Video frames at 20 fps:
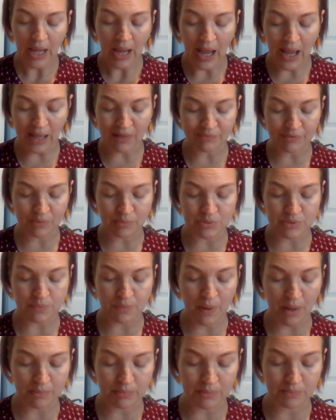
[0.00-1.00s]
Ivy was
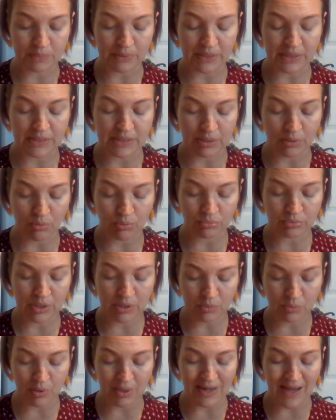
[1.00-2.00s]
probably the only
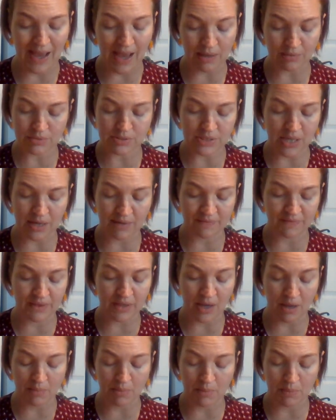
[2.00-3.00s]
one outside of the
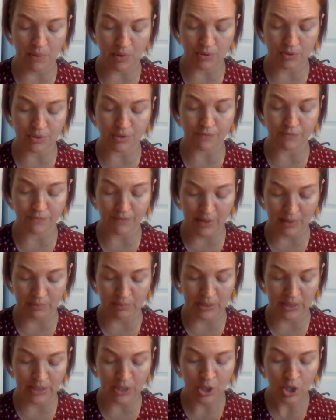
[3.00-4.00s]
Yamamoto
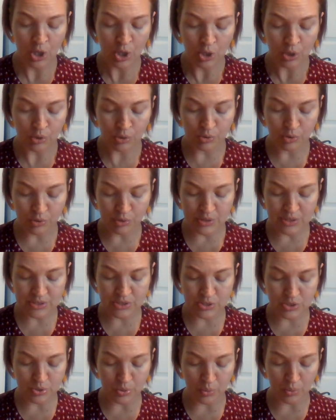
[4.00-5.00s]
family who knew this
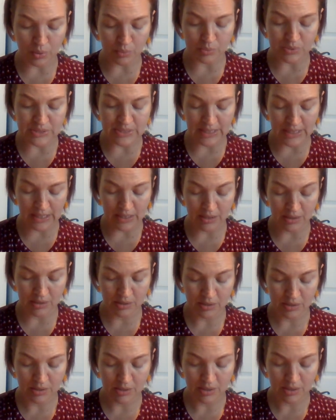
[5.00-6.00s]
door was there.
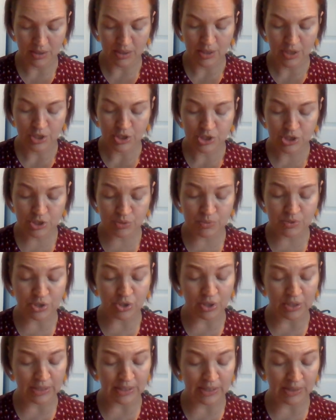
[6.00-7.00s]
She was
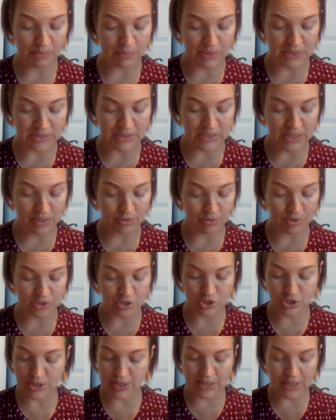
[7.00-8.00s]
good at keeping secrets.
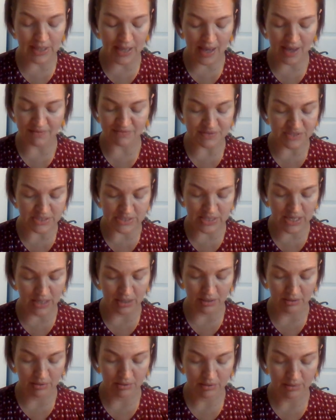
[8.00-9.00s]
She didn't have to
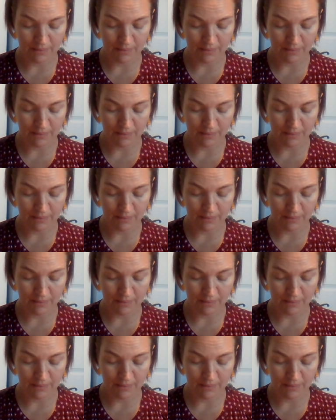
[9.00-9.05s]
tell.